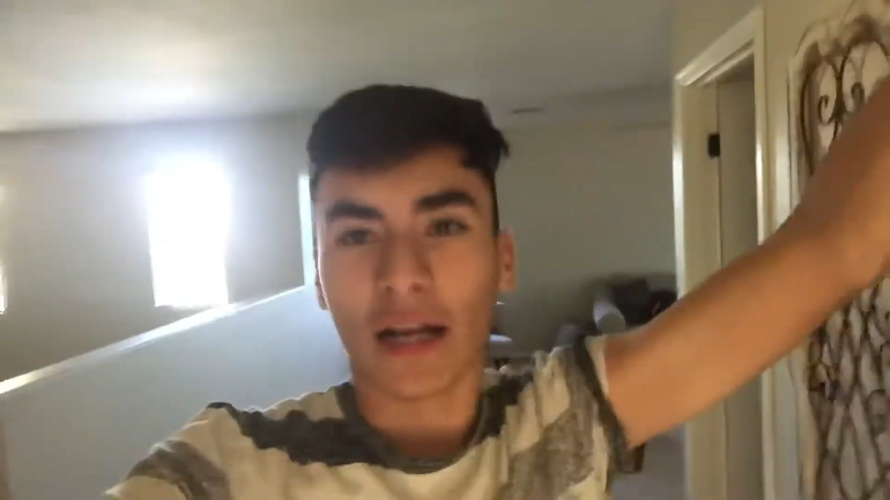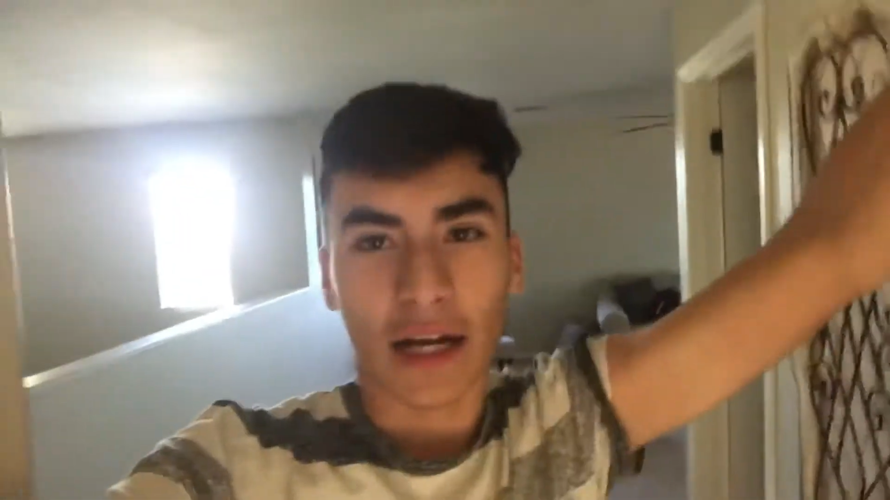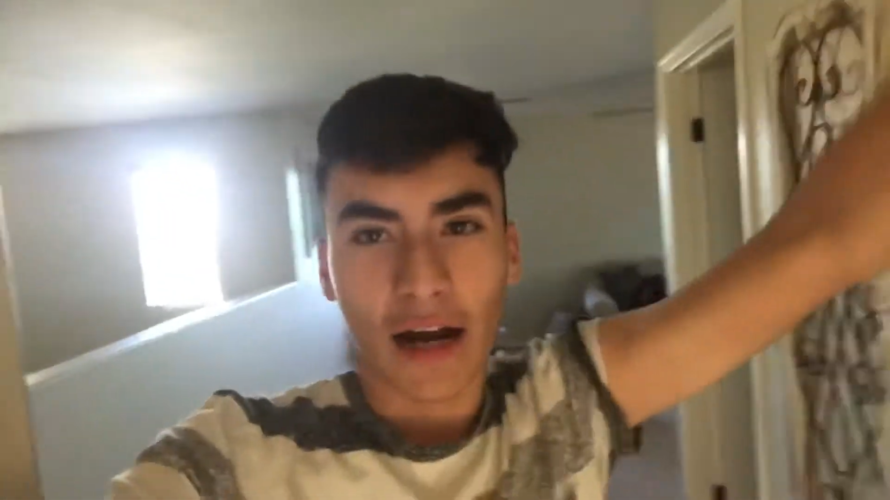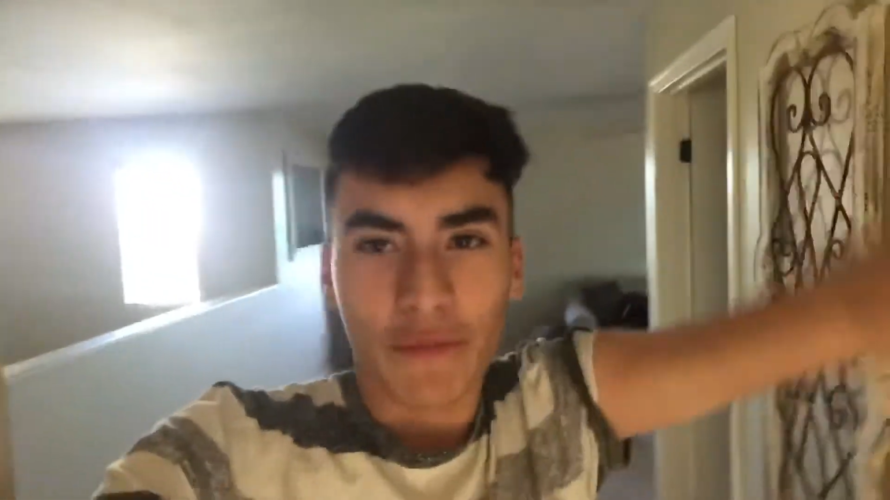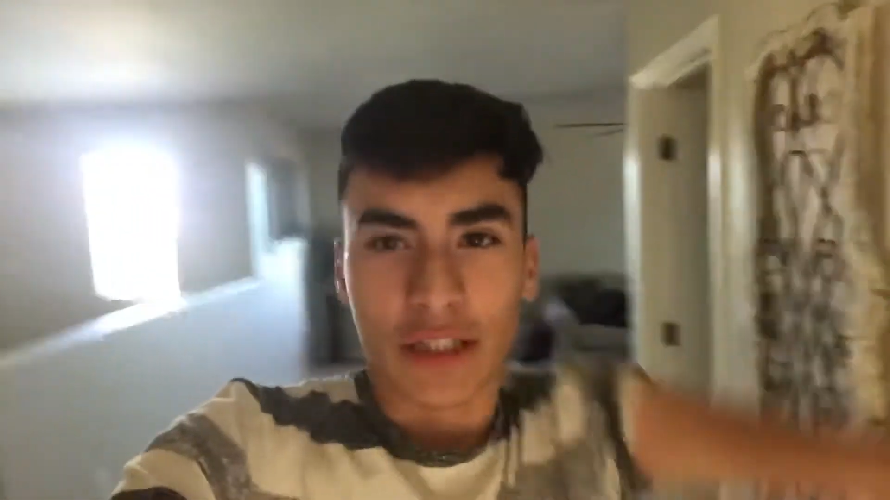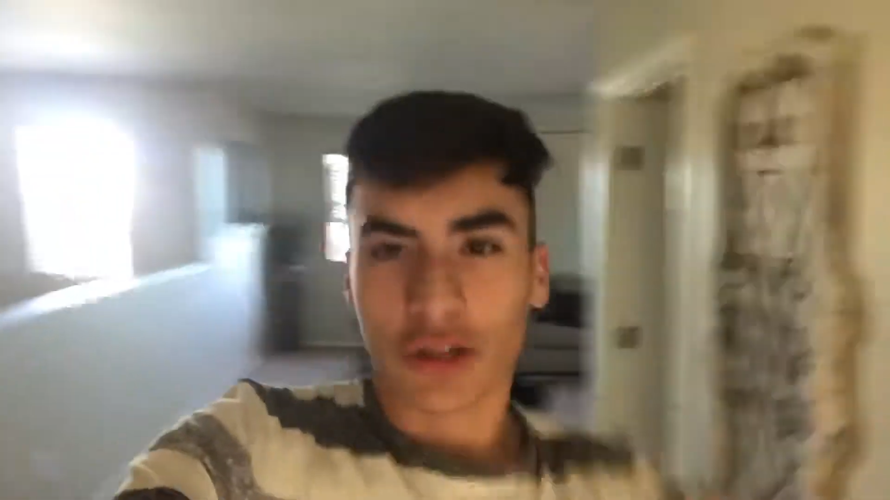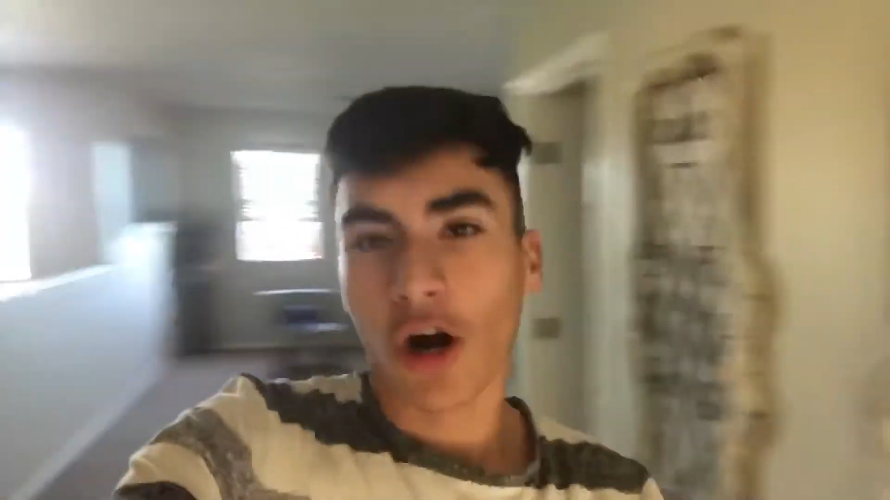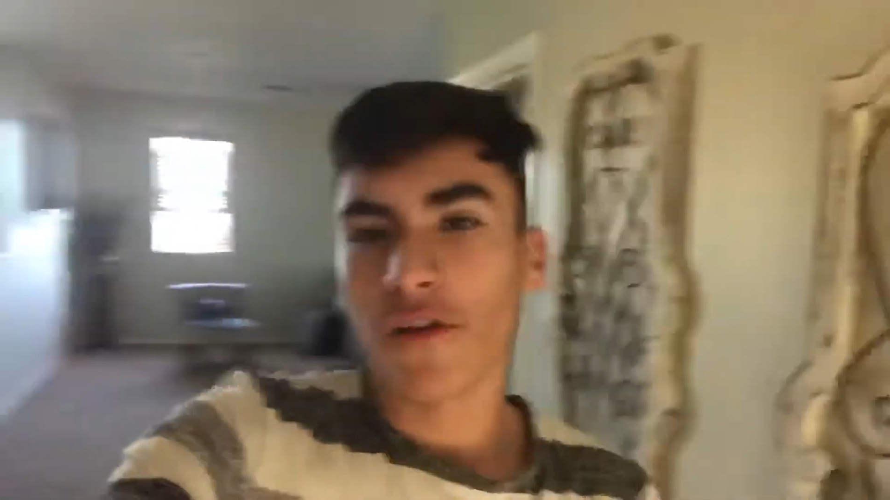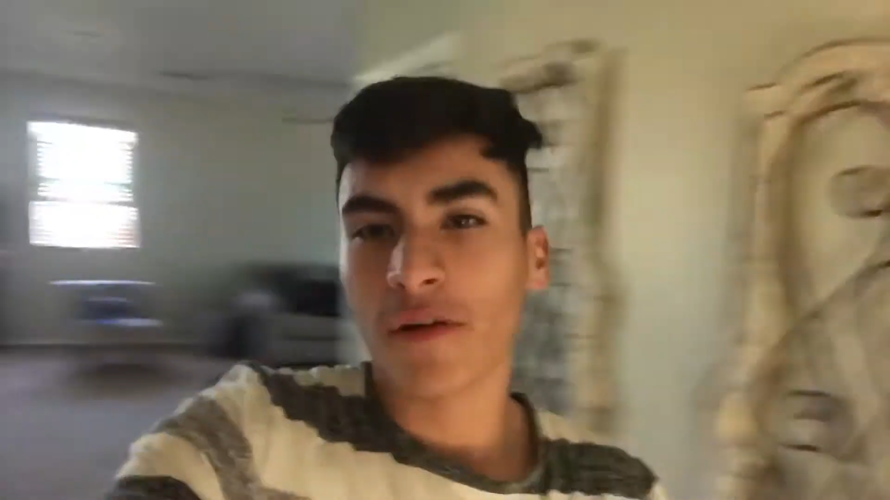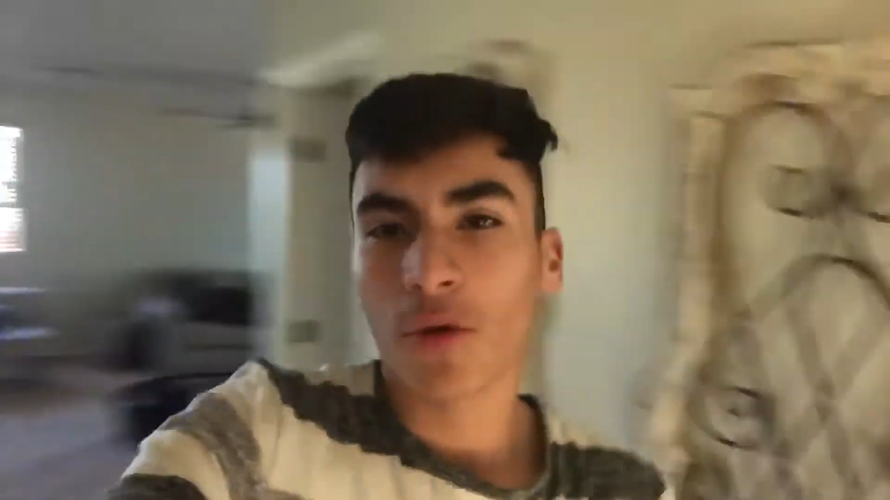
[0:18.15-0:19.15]
and like I've been
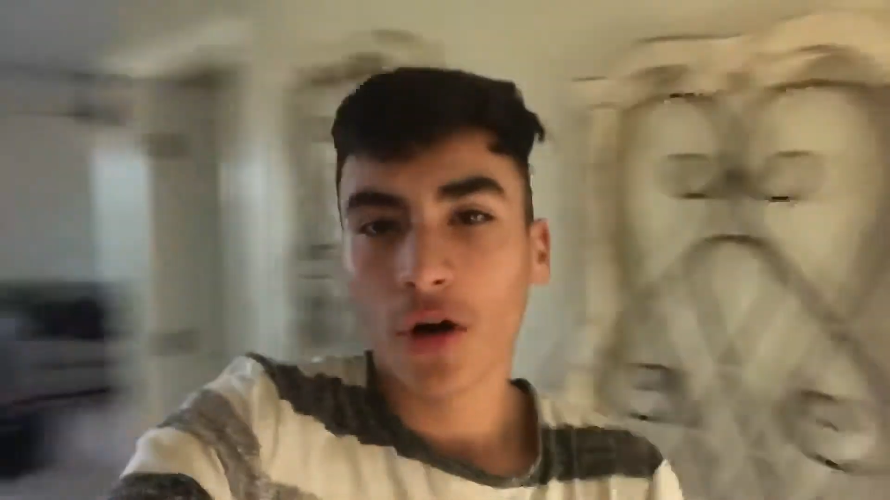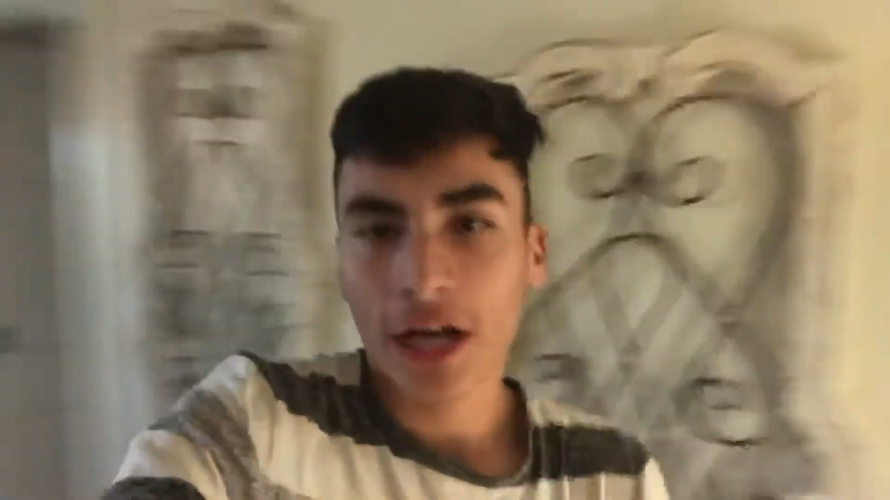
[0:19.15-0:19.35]
starving, bro.